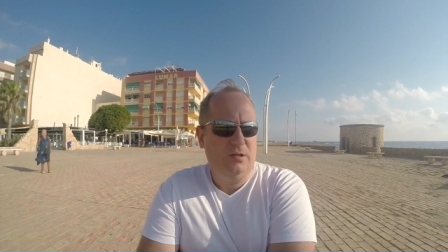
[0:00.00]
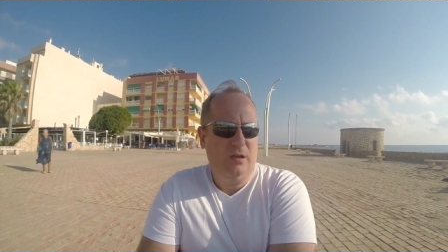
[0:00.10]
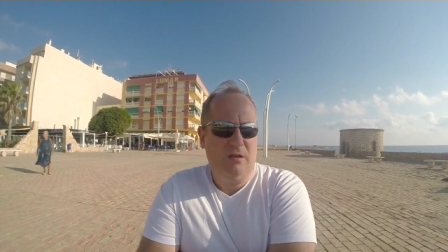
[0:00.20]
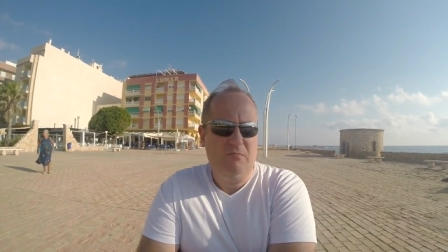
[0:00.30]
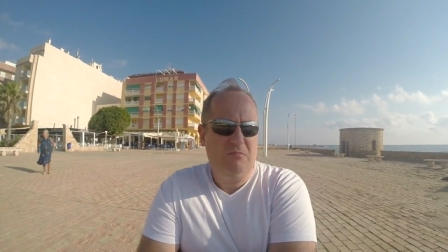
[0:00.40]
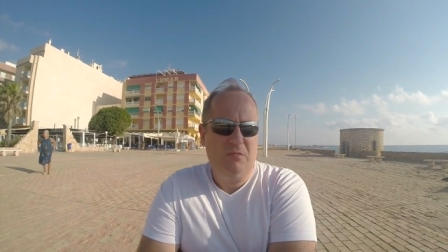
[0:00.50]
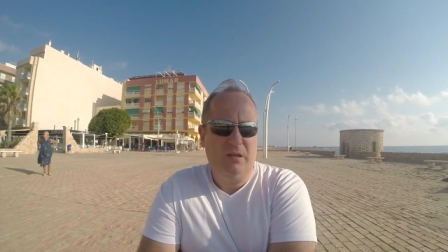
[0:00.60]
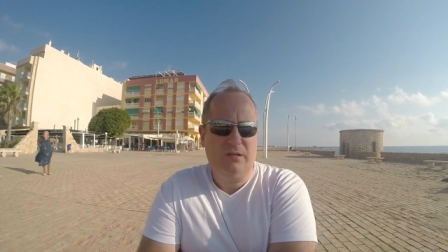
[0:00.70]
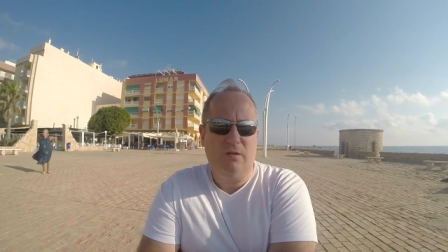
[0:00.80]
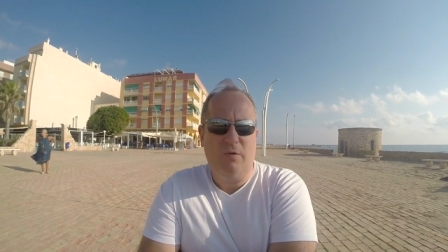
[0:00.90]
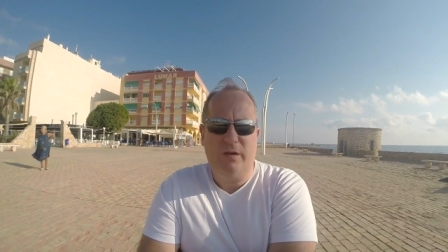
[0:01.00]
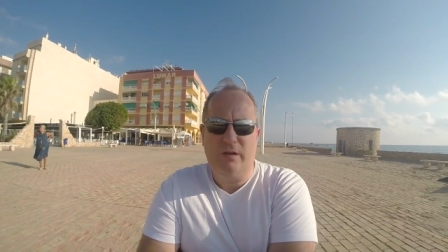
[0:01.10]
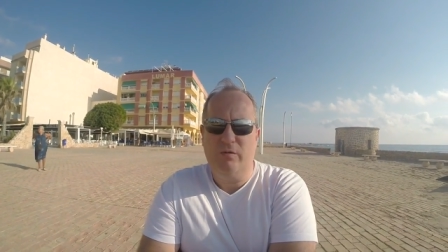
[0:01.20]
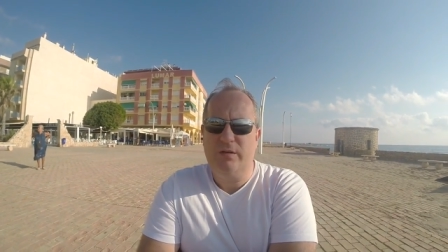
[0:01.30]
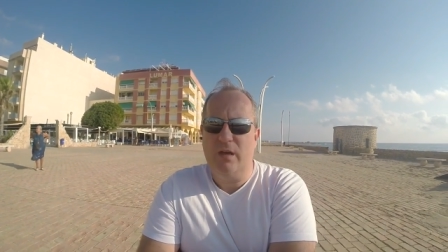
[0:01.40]
It's like, that's not why he
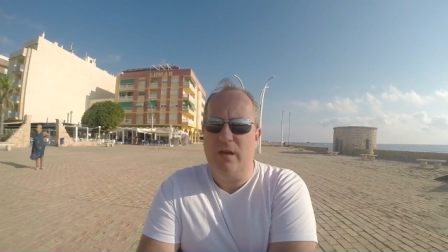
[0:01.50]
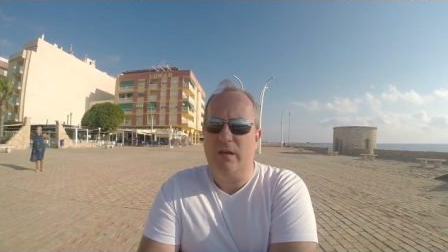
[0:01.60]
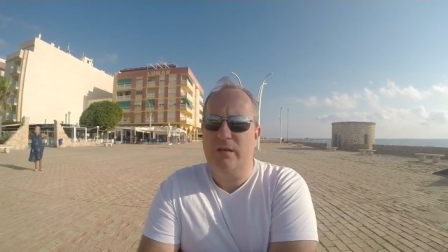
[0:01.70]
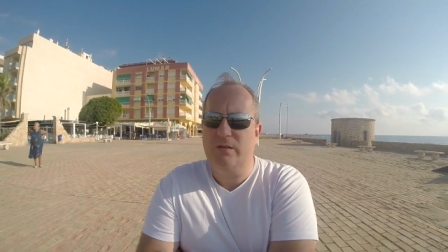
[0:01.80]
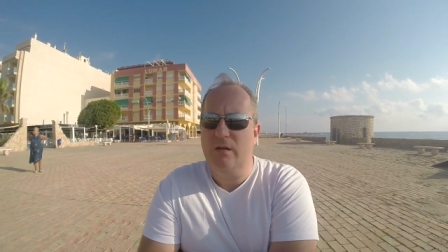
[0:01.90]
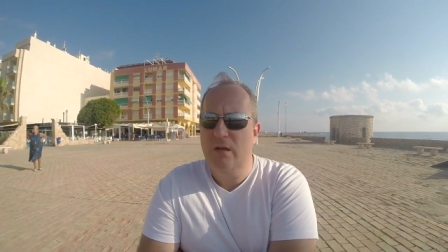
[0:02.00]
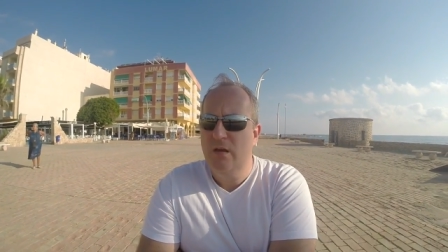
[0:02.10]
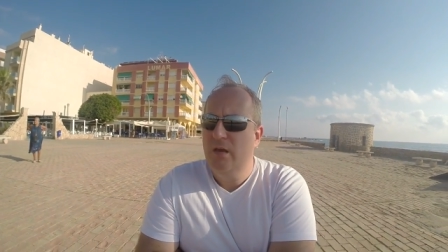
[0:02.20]
does it. It's not,